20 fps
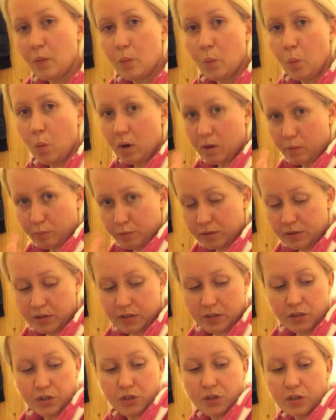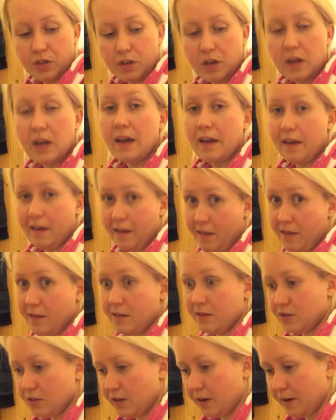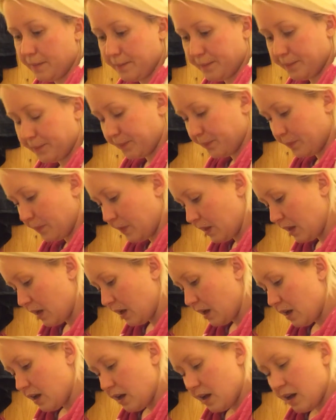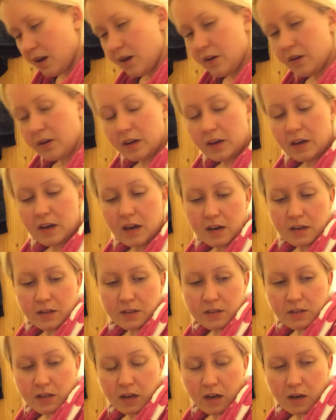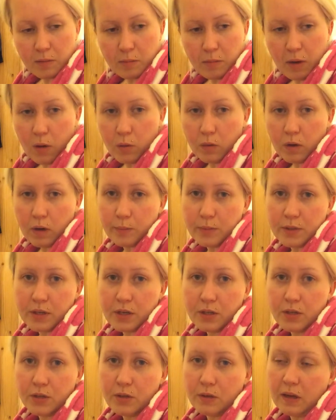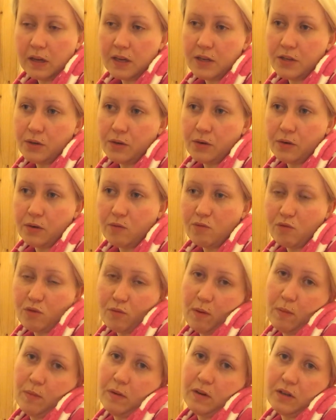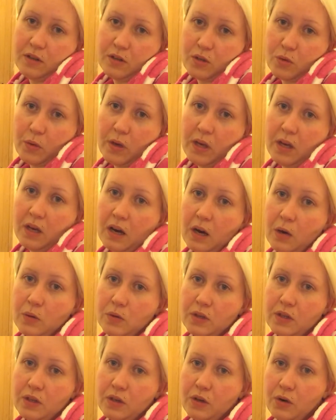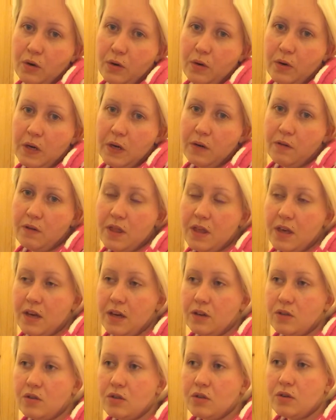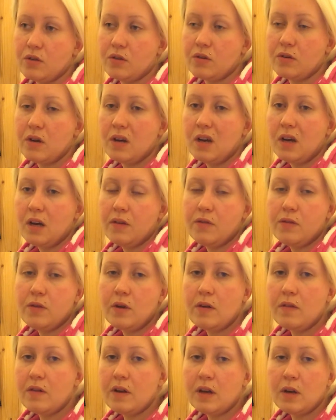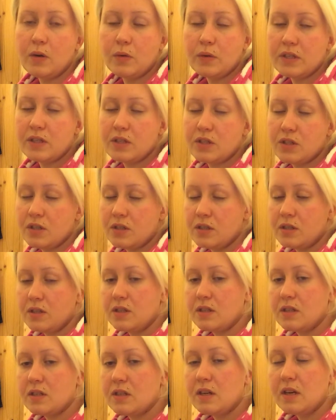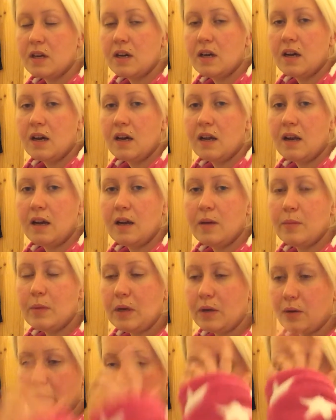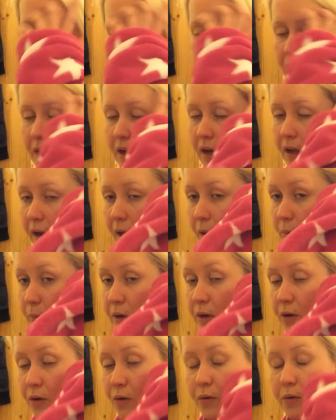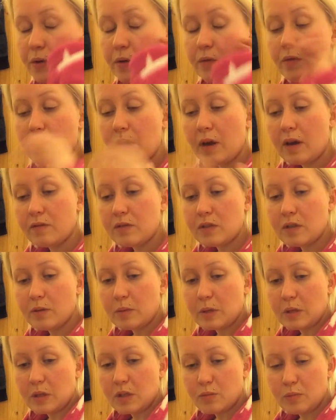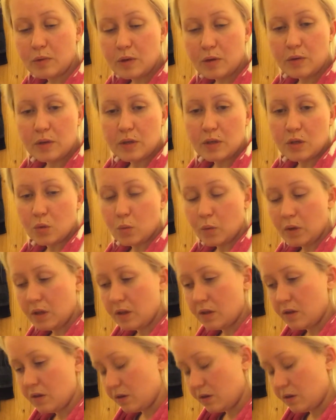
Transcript: one procedure at a time. Okay guys, I will update you later on, probably this week, how did it go and everything. So if you have any questions, let me know. Let me know if you have some experience with